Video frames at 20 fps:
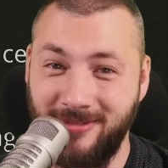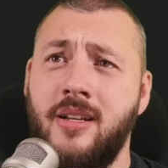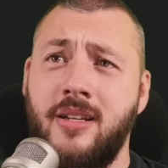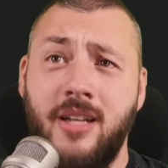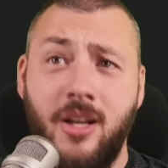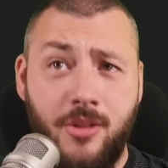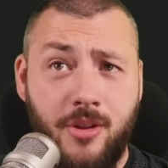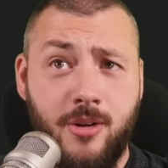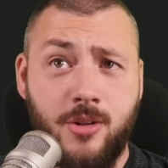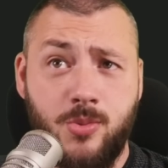
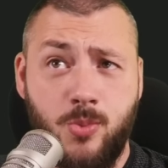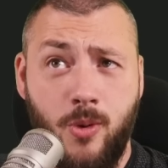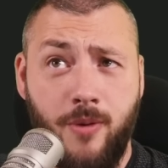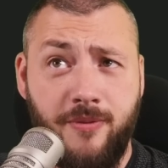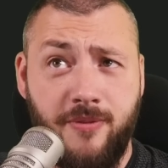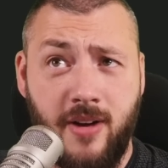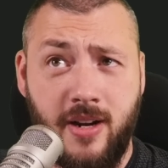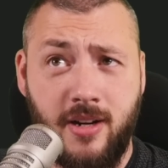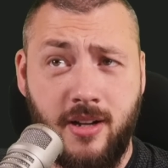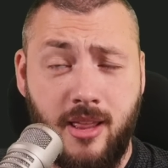Now, there's one
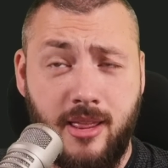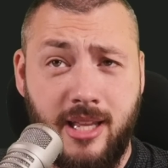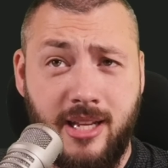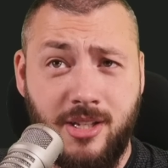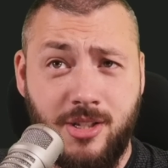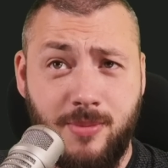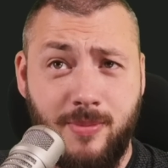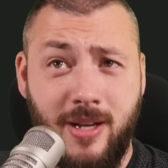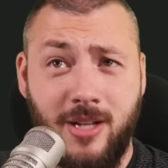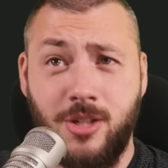final thing
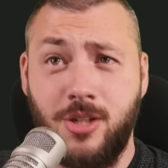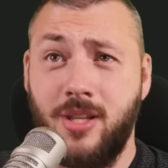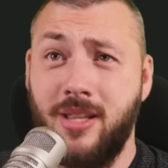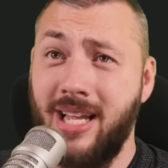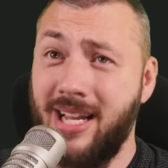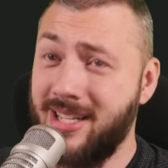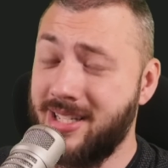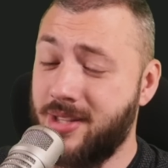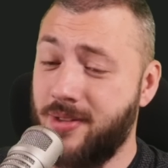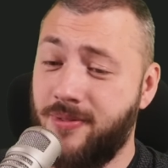to mention,
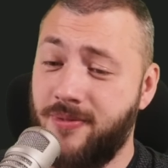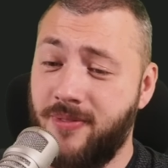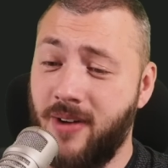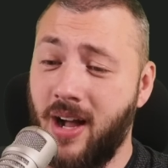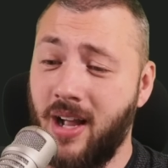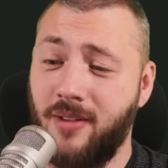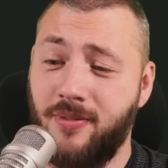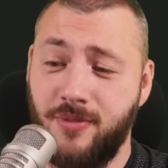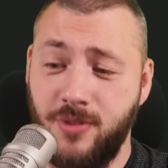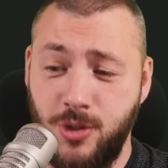that is the
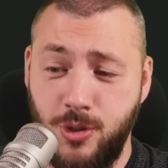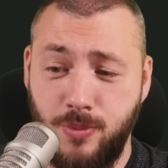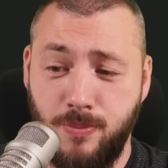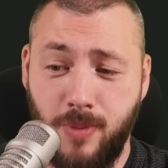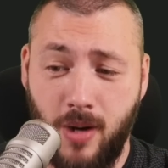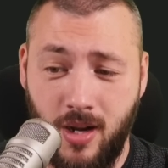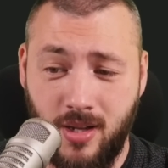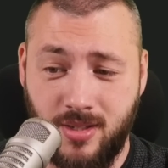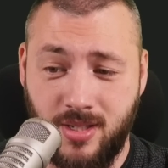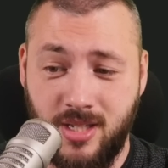5 new
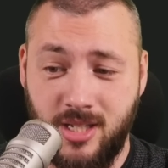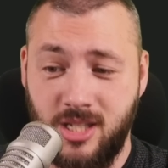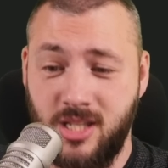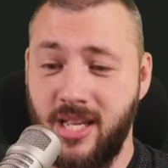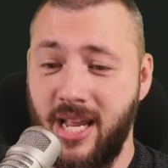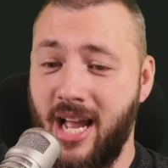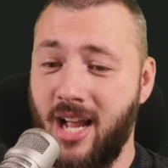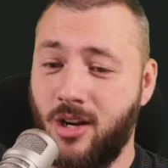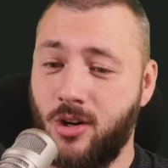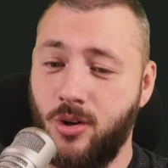bosses. The
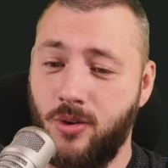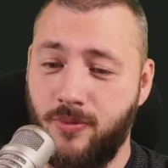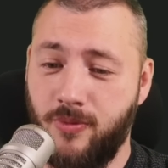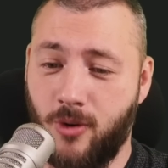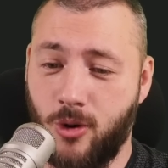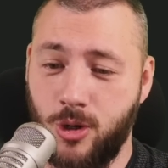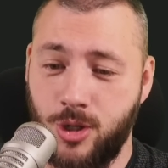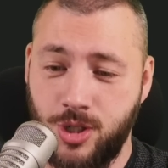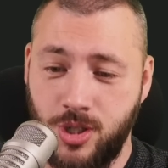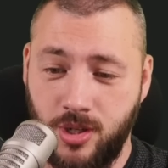
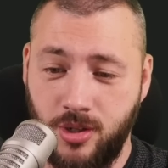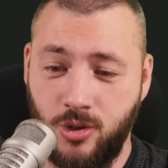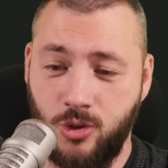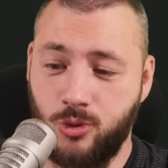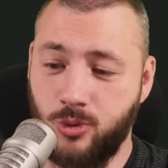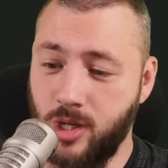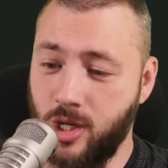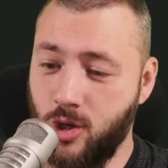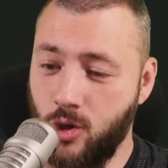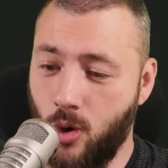Agravartian
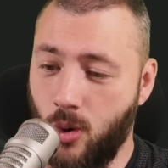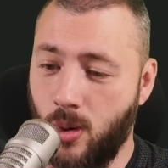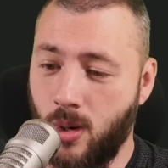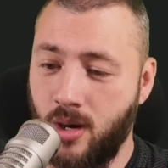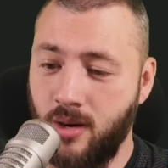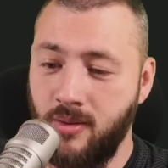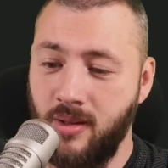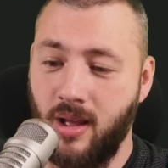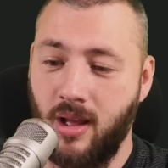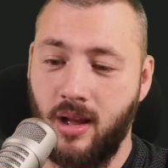
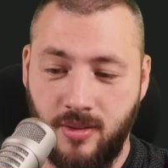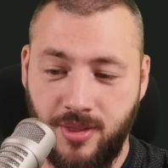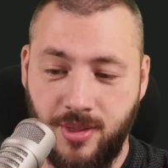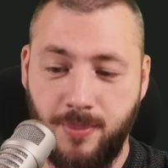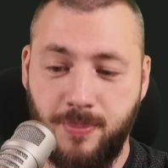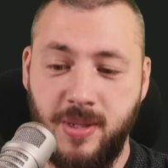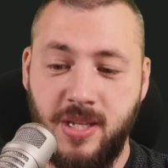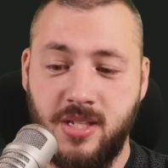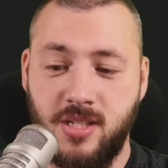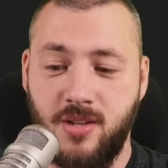Grigor, the
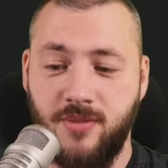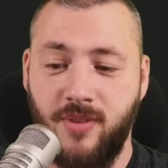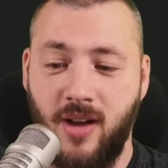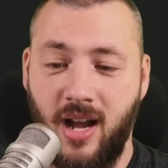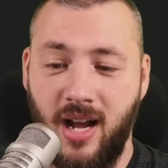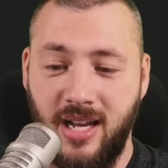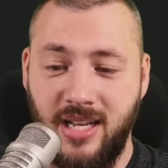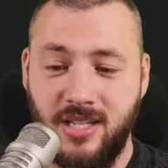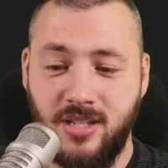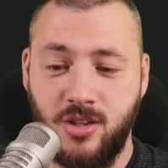Beast of
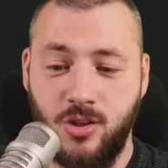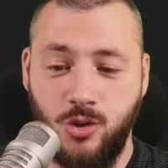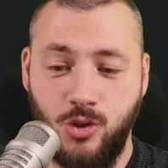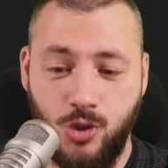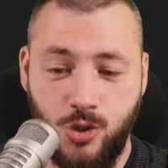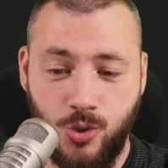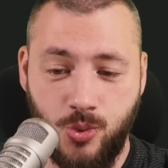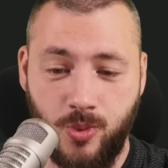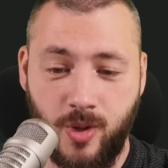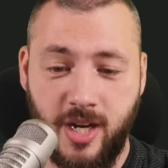Ice,
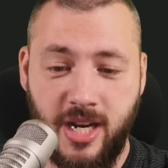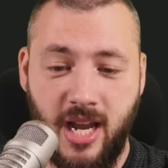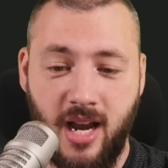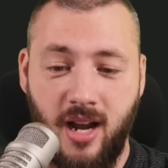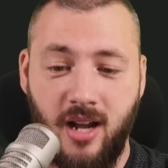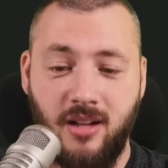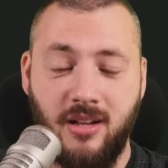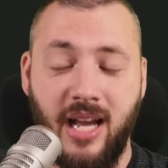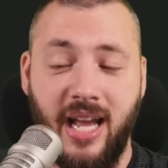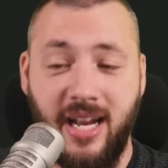
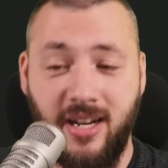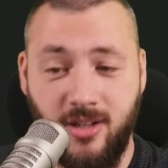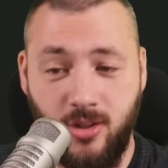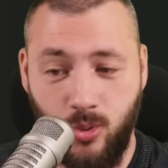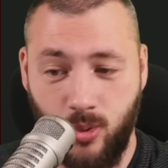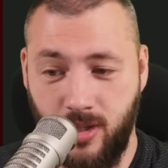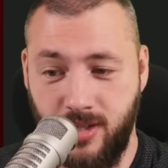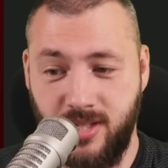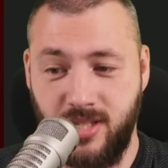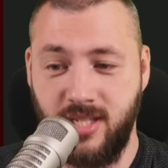Durial, and
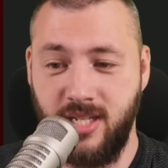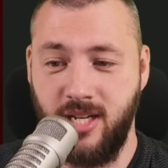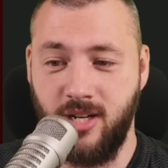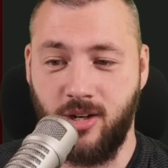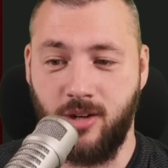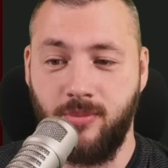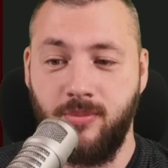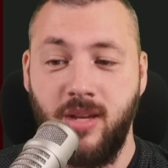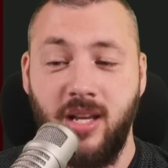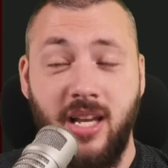Lord Zir.